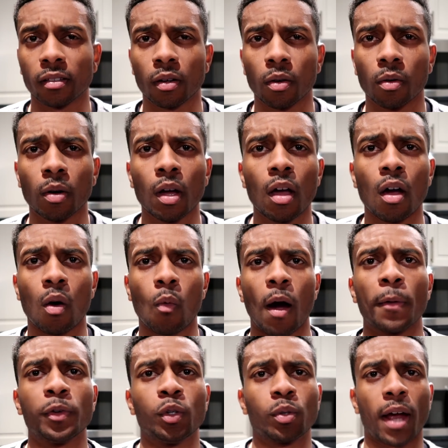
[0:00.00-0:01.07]
So
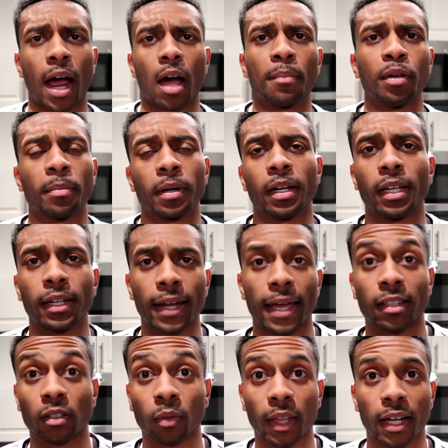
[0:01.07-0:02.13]
why would you tie up your money in
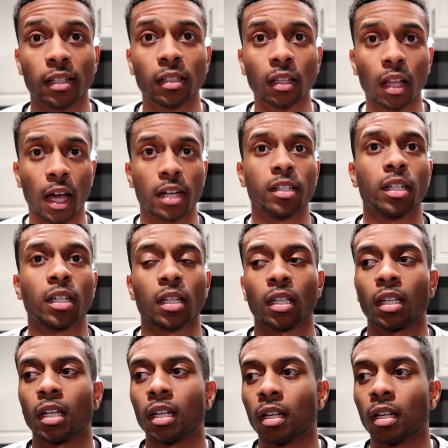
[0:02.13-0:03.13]
that? So that is the logic.